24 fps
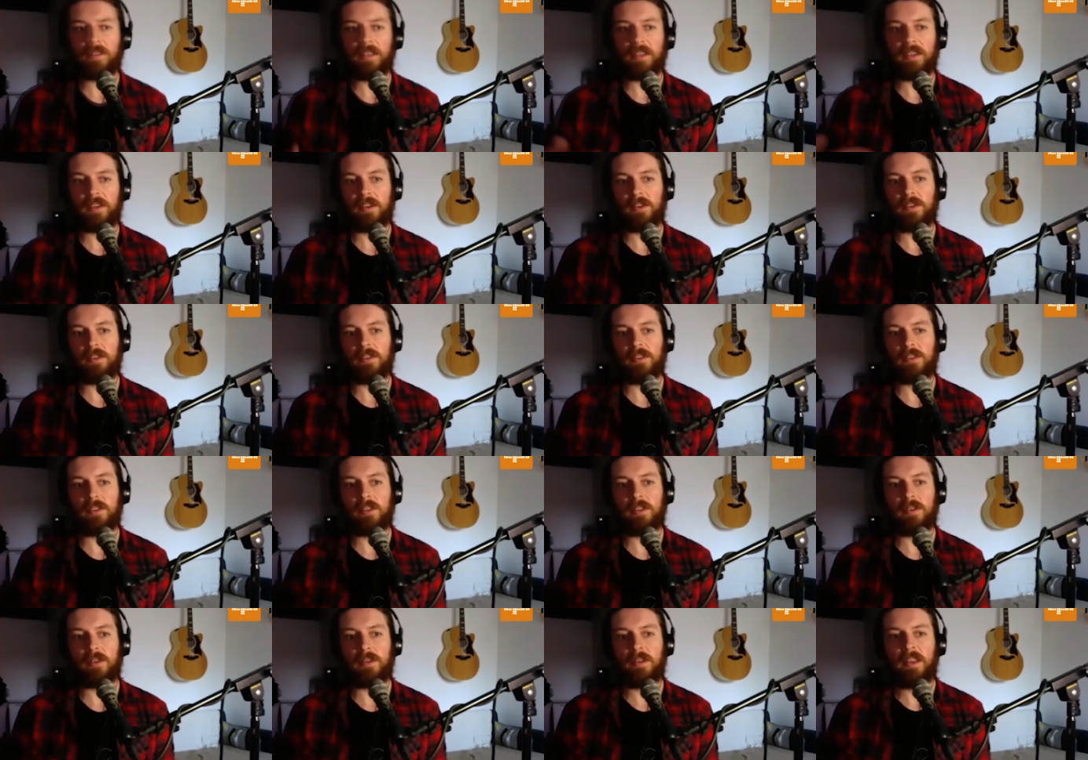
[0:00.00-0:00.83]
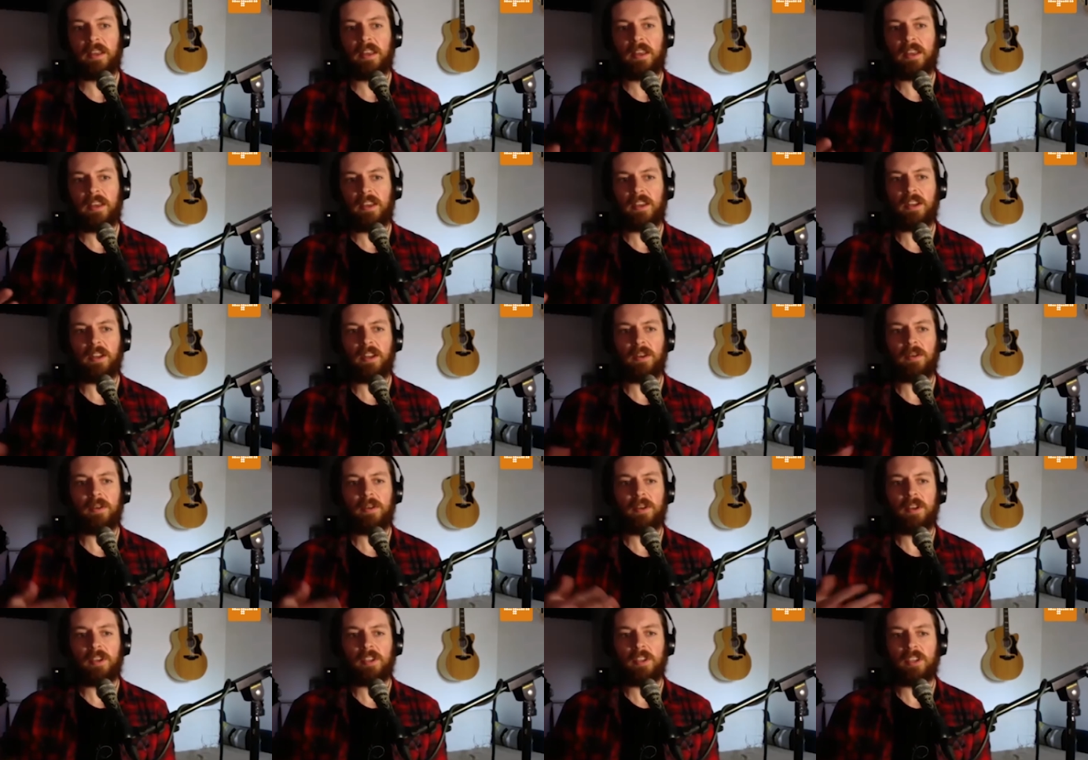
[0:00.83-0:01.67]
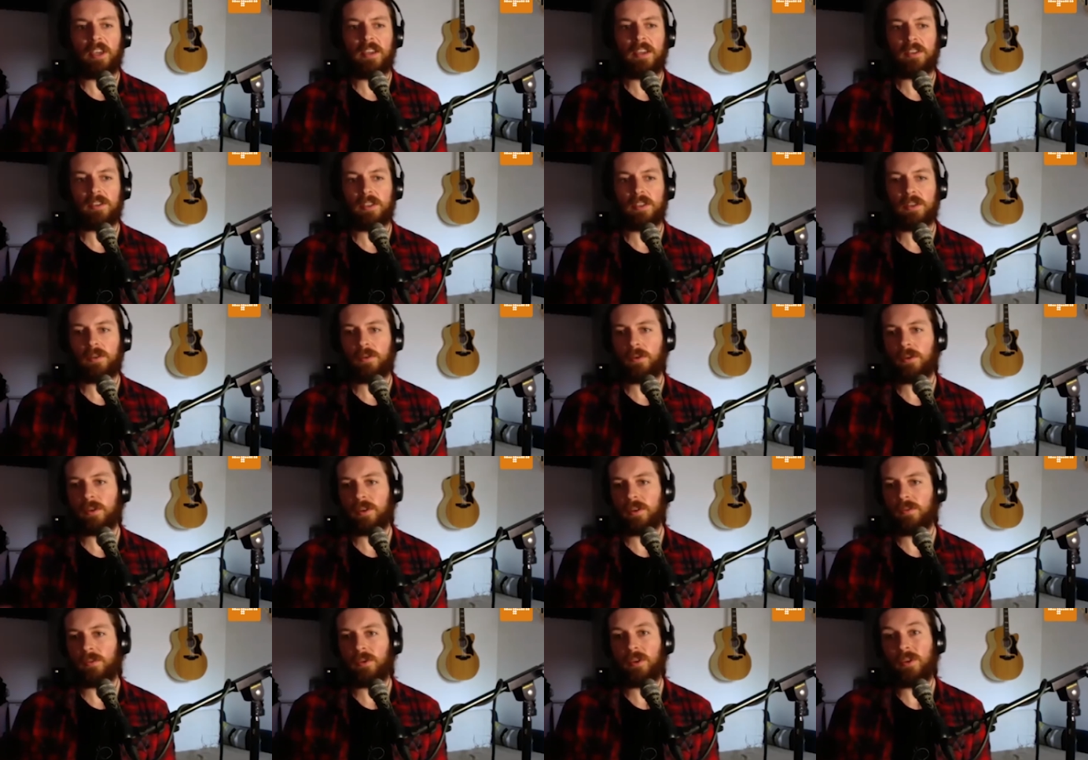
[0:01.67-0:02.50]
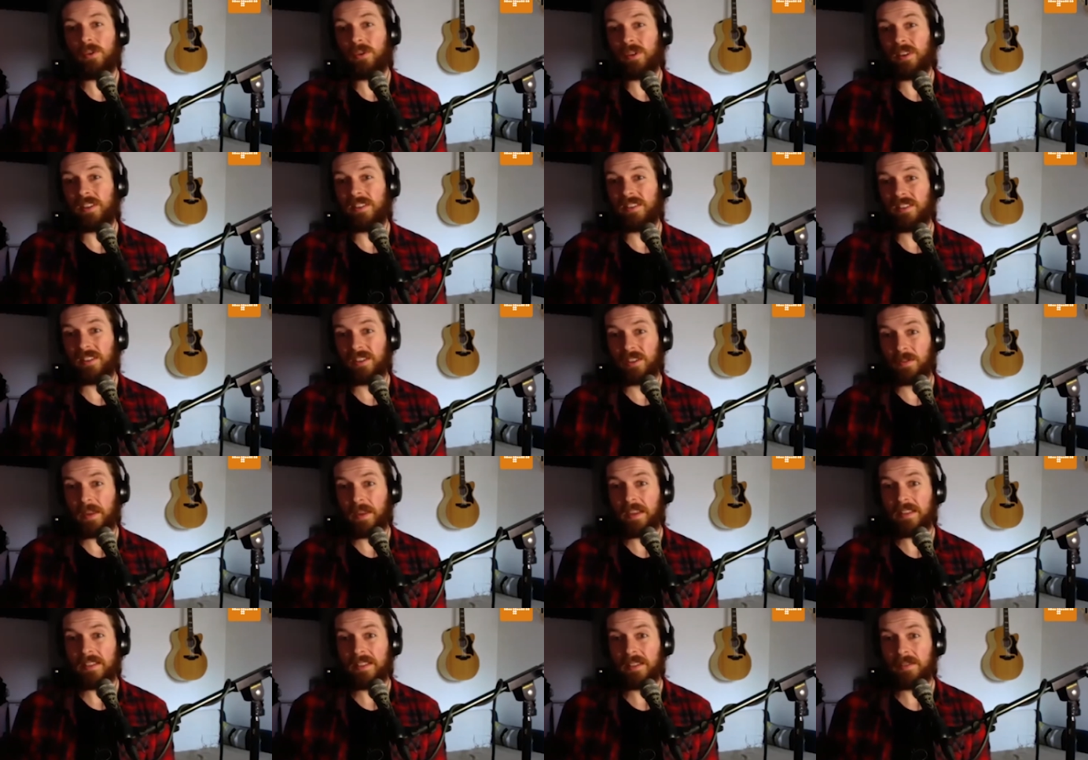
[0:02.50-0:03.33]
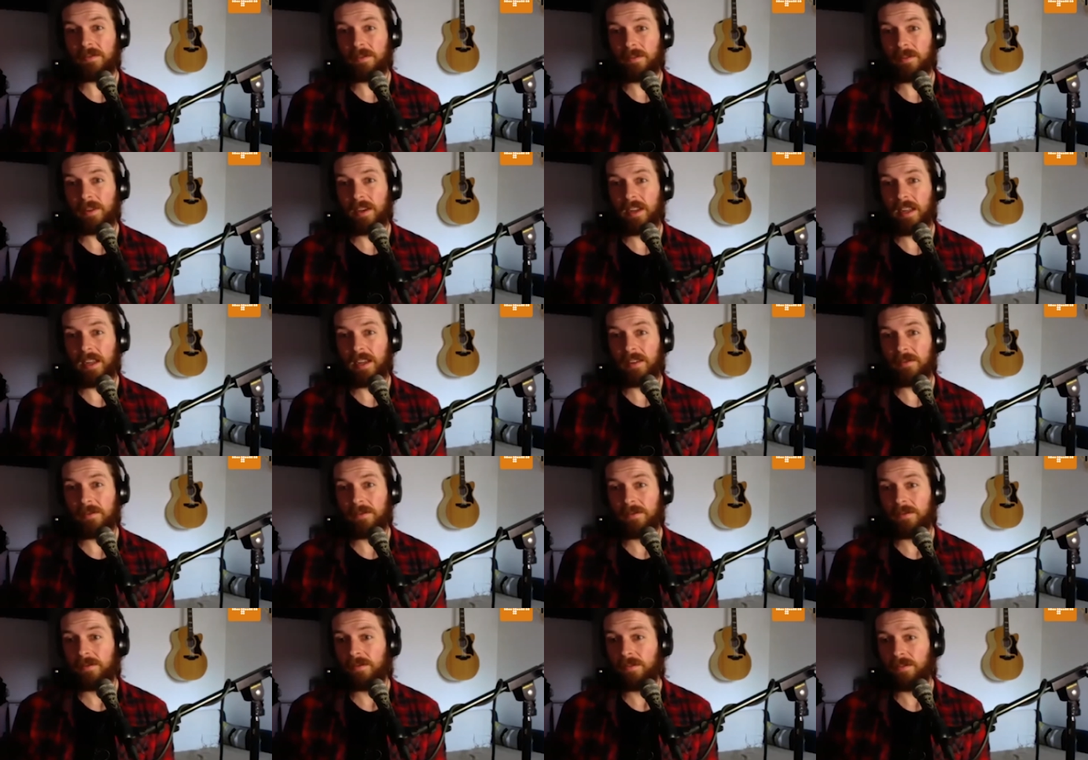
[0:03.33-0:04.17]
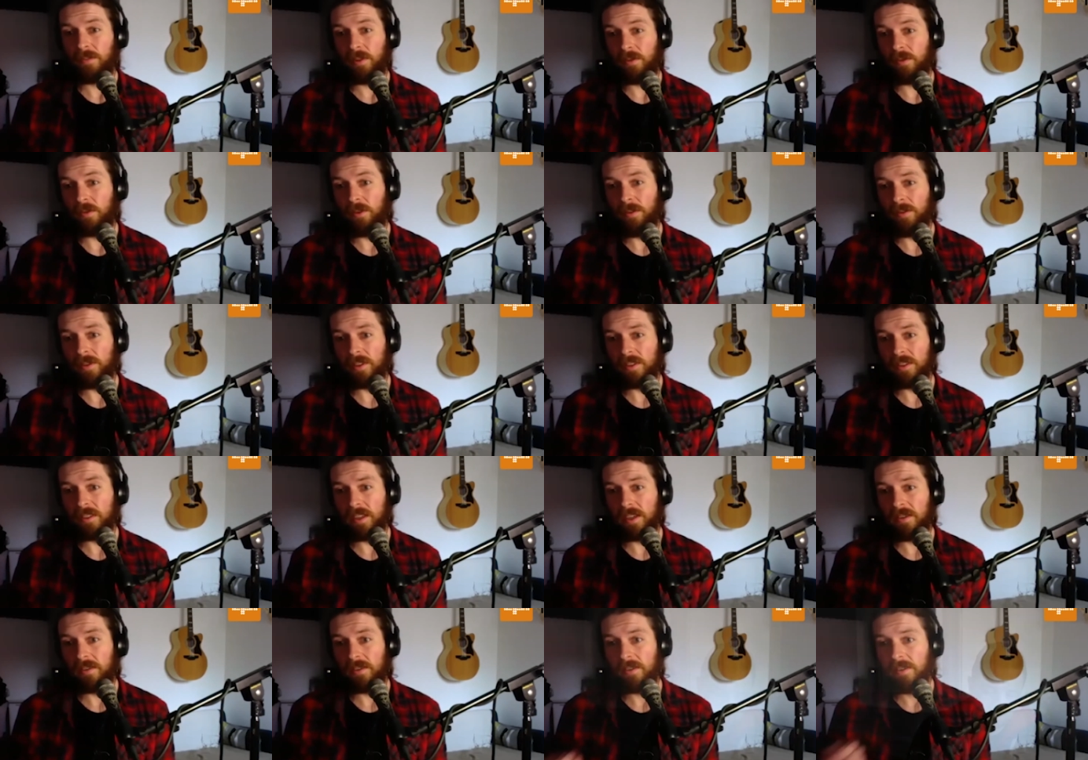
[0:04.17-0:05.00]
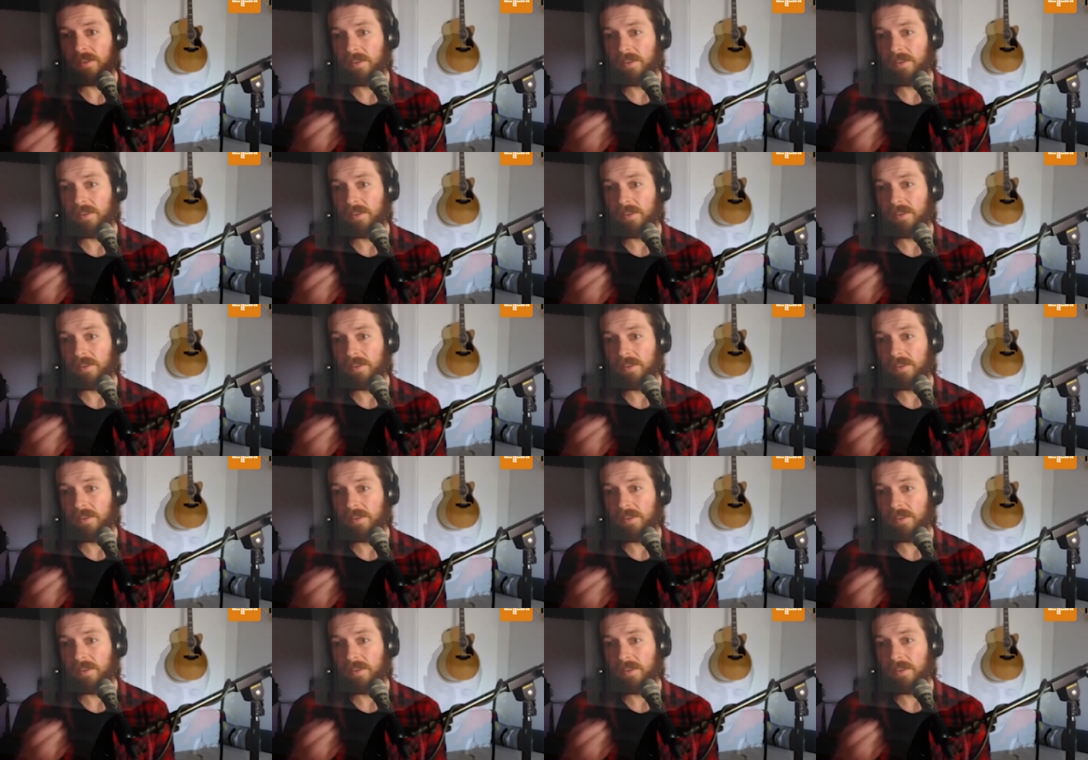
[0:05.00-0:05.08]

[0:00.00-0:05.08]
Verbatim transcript: that going to, you know, change the aud- what audience are expecting from a live performance now?